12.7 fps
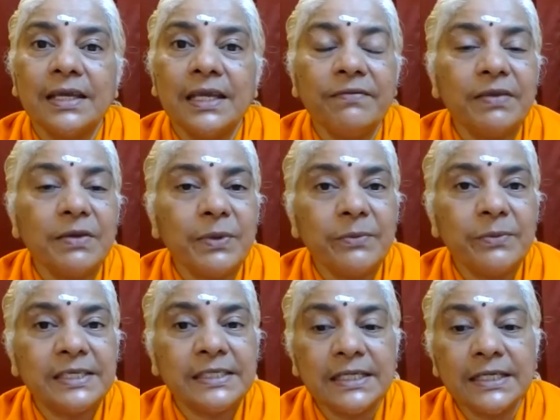even when
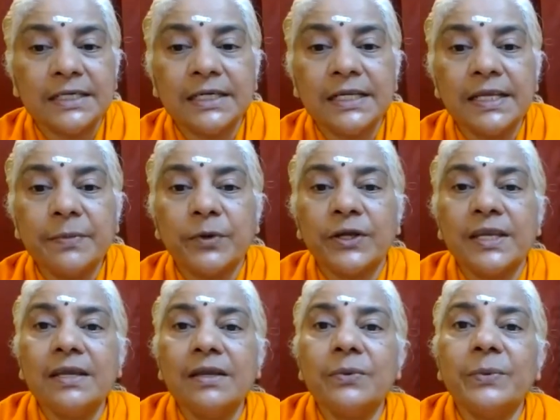we see early
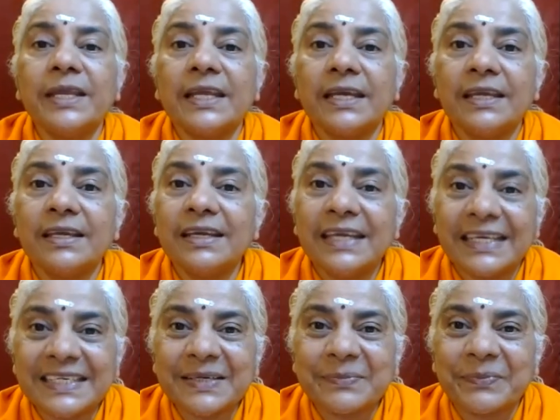morning, when I
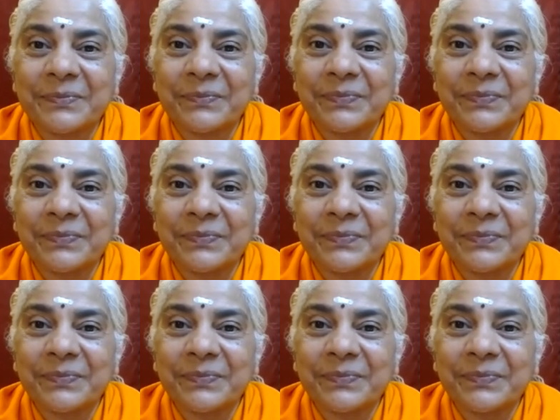get up,